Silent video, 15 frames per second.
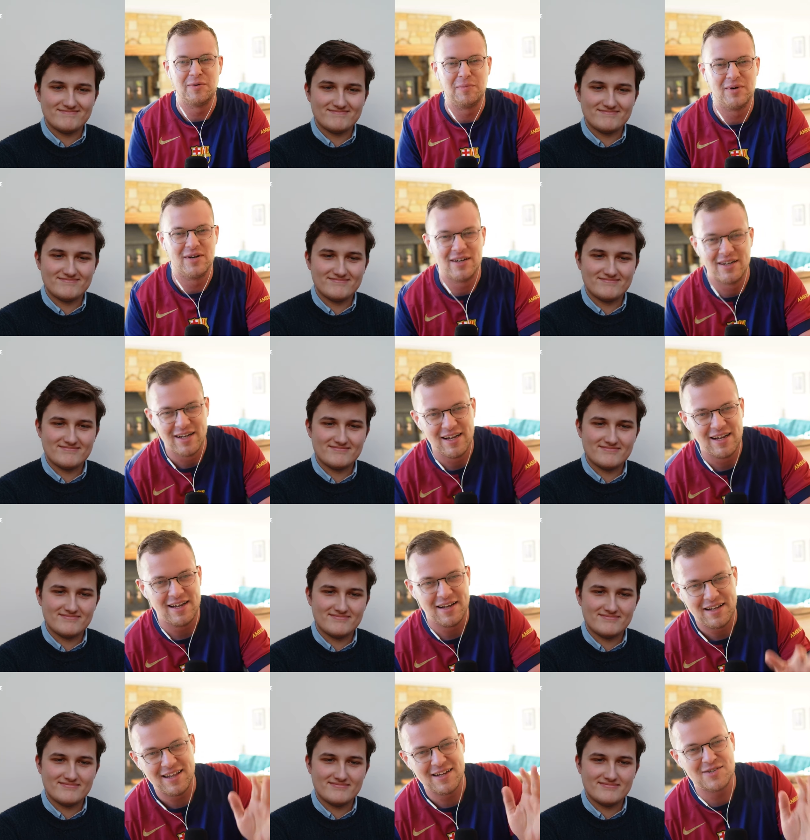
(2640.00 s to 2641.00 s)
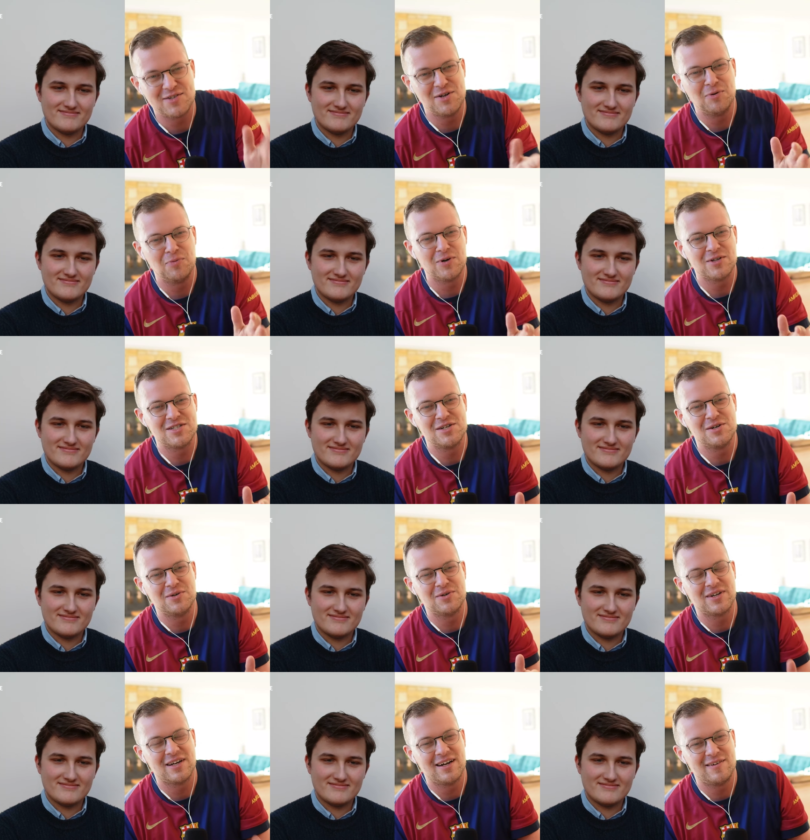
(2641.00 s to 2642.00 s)
Speaker 1: But let us know what's your
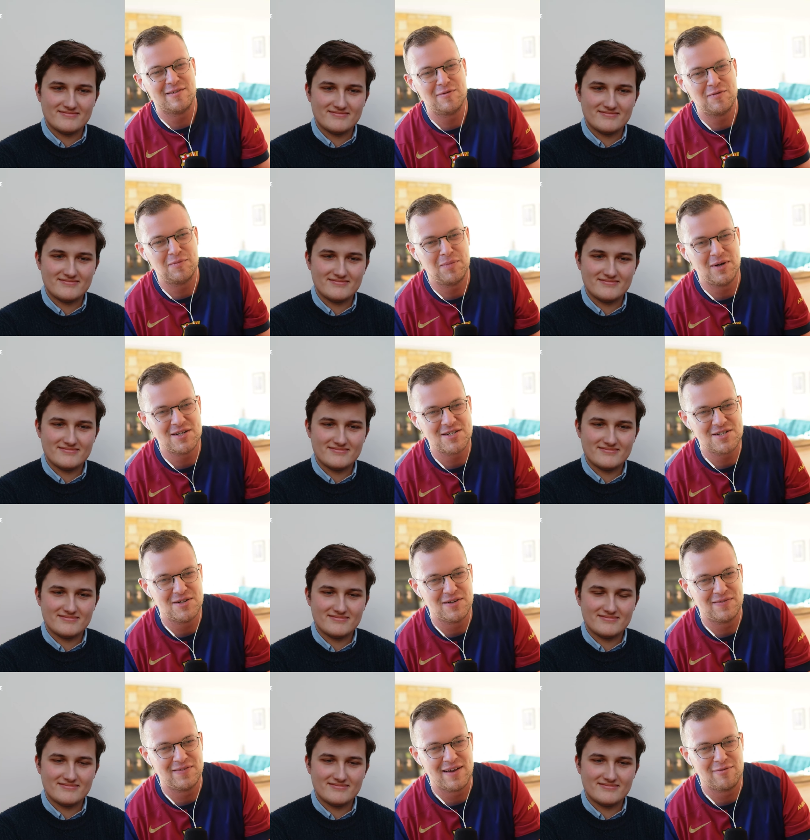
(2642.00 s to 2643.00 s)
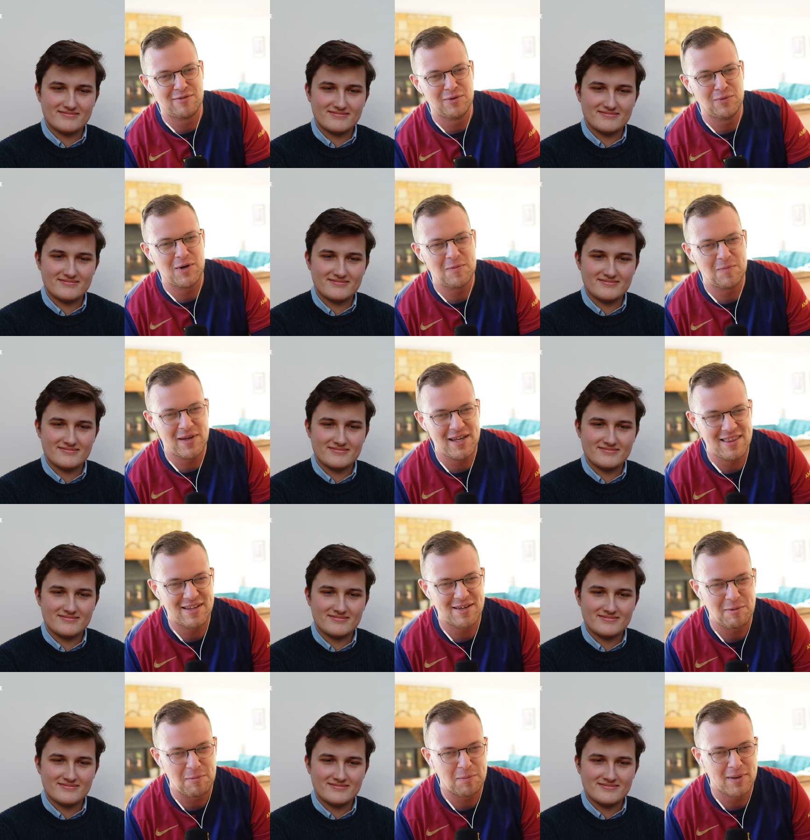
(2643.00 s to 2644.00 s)
kind of personal favorite. Would it be the
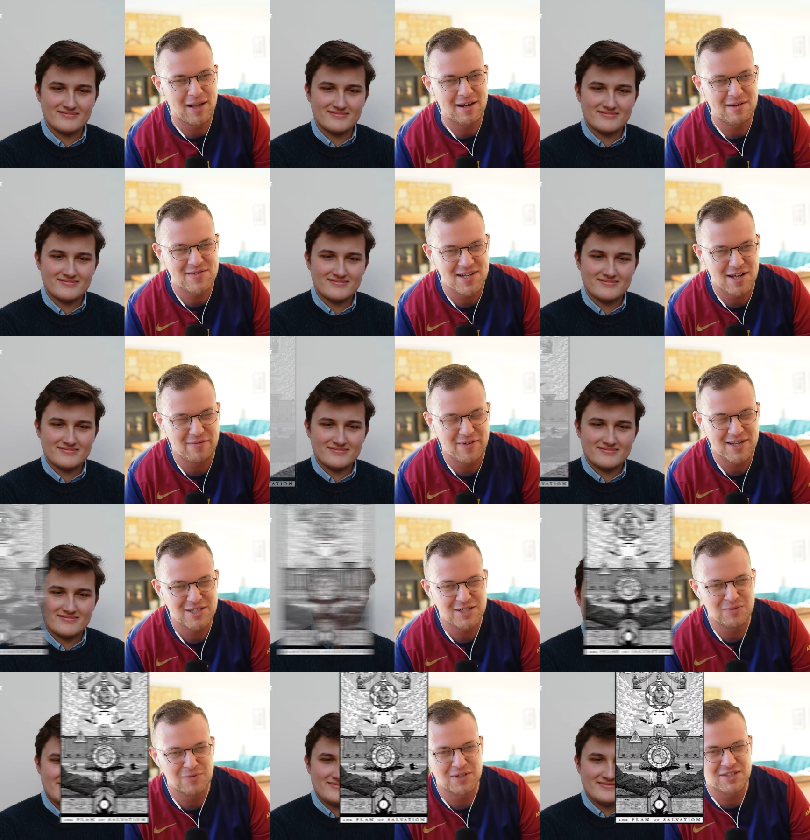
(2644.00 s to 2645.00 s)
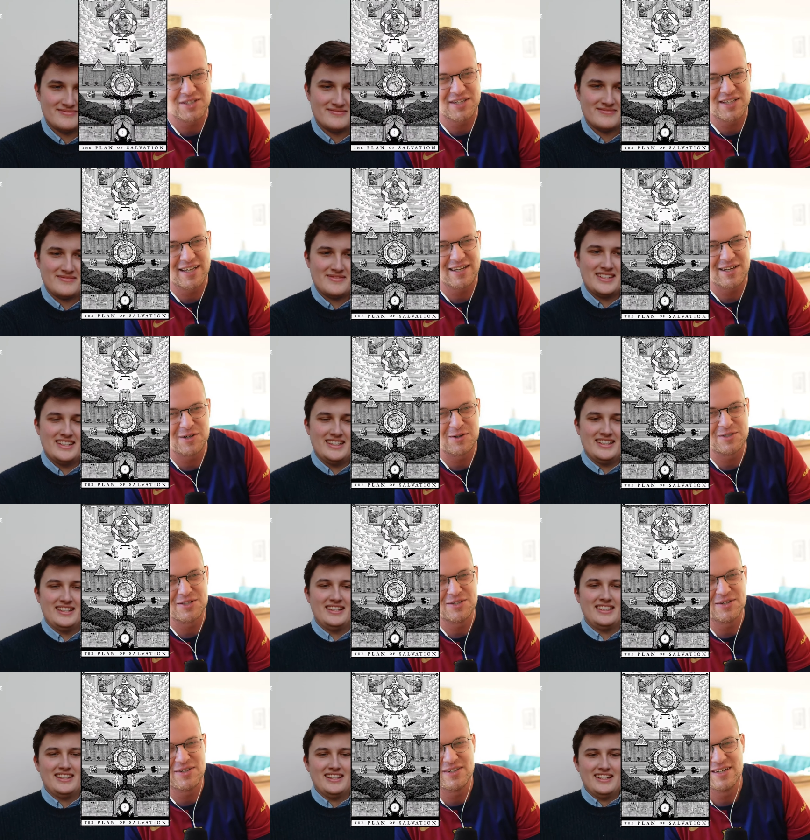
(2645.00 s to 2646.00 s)
Plan of Salvation one? Do you
Speaker 2: think, or do
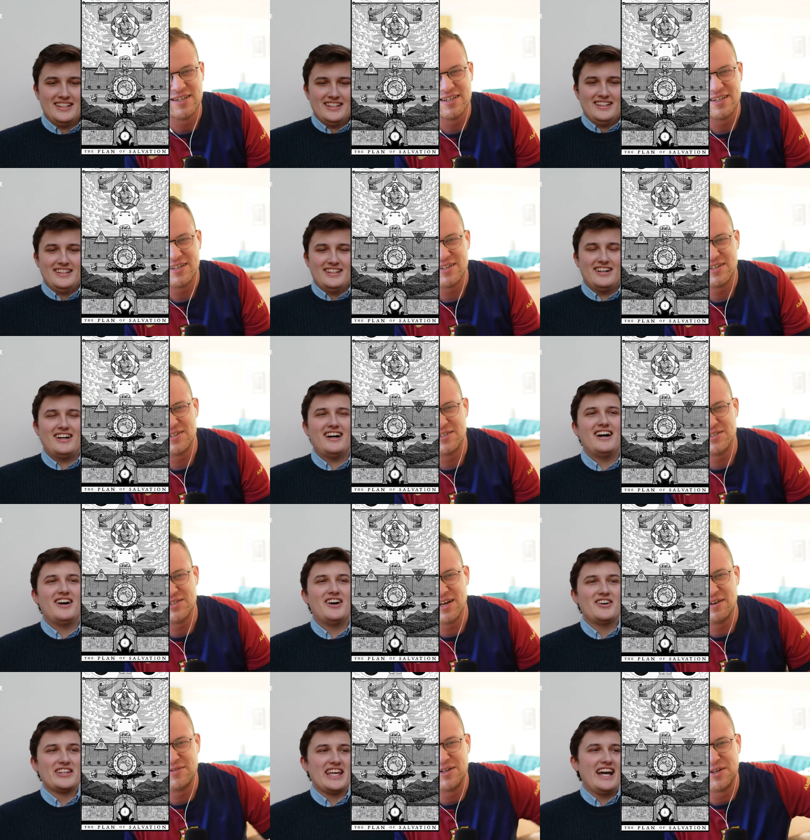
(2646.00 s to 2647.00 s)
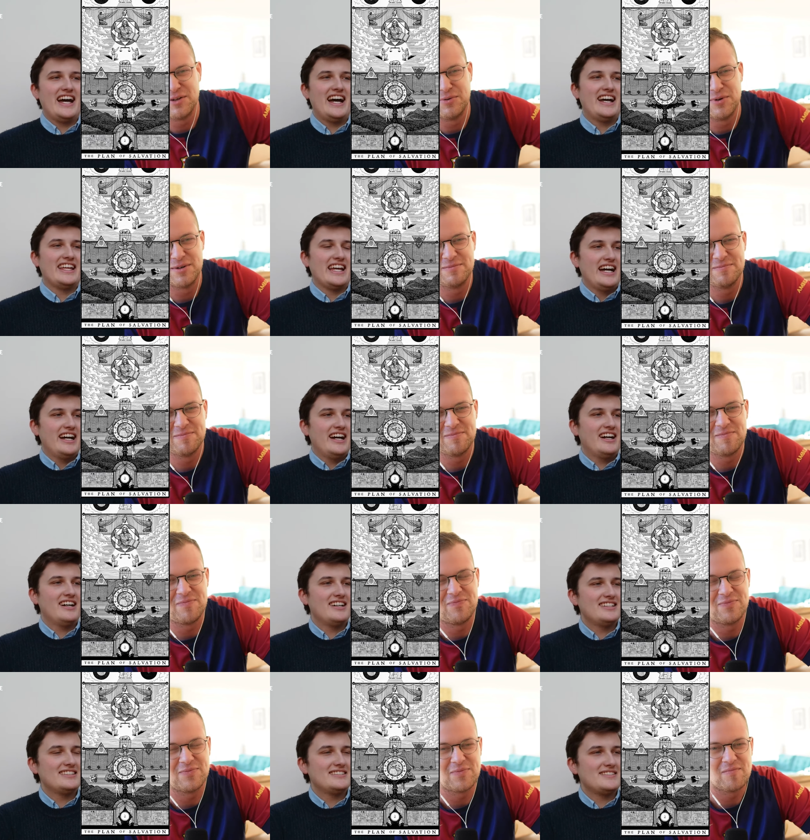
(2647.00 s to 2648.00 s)
you? Do you oh yeah, one? yeah.
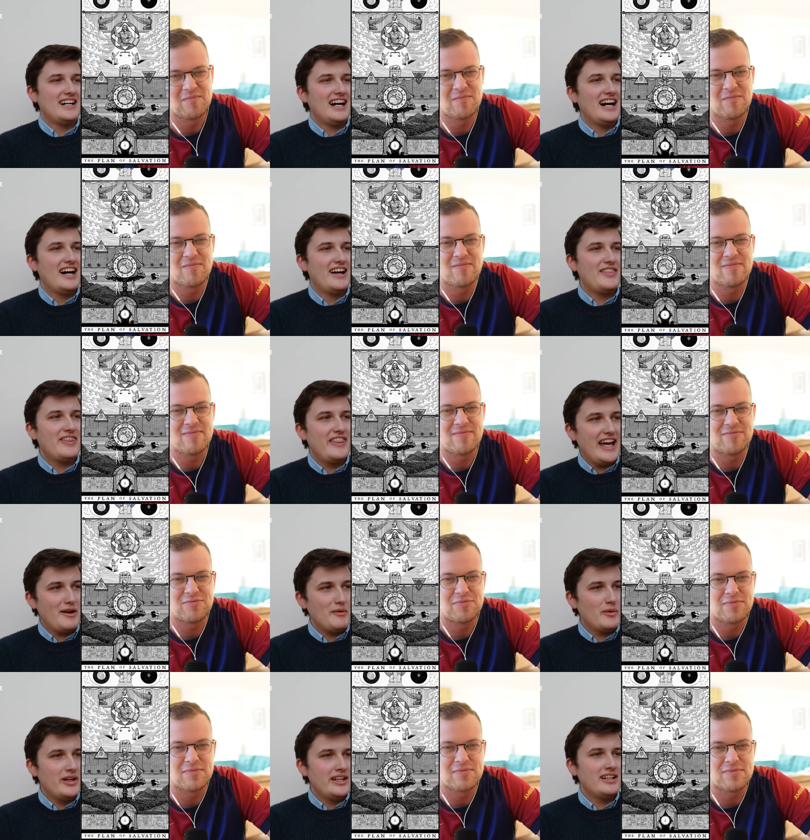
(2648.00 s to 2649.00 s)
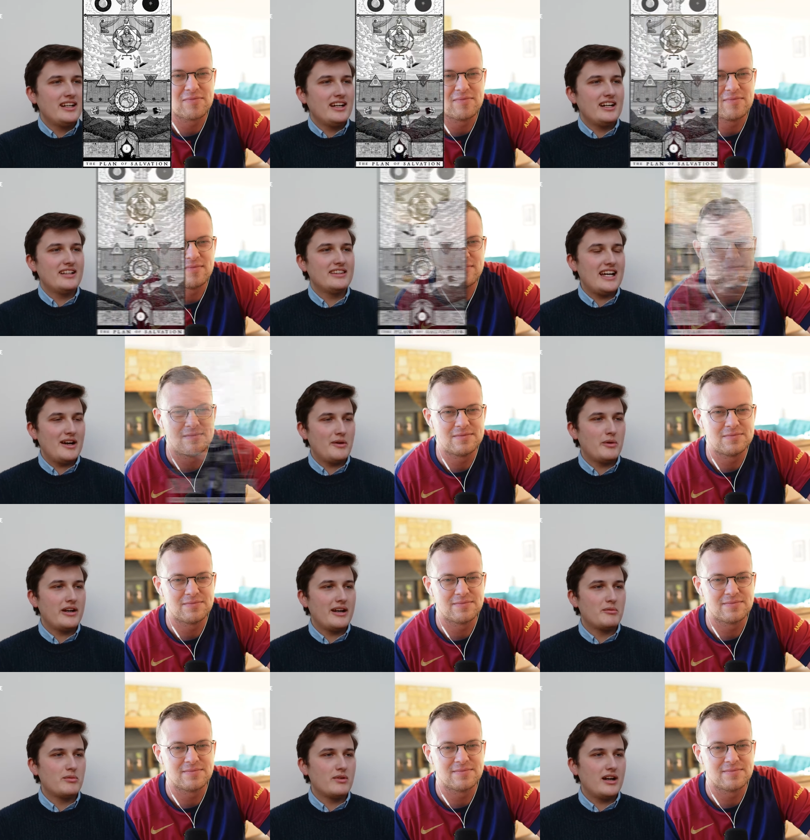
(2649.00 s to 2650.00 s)
Uh, that one, that
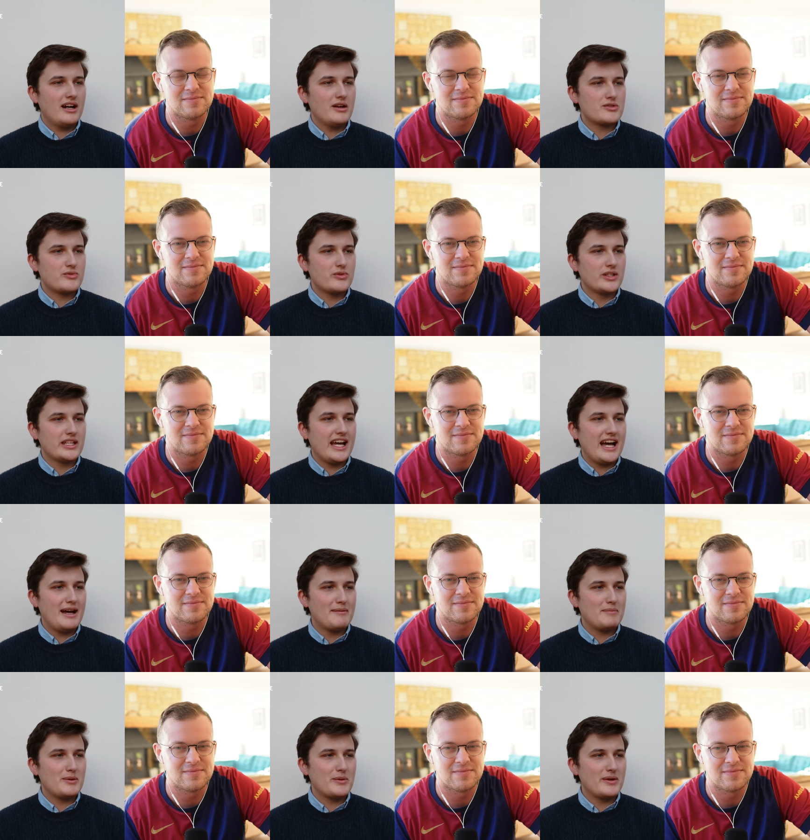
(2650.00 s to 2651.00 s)
one, I'm, I was really happy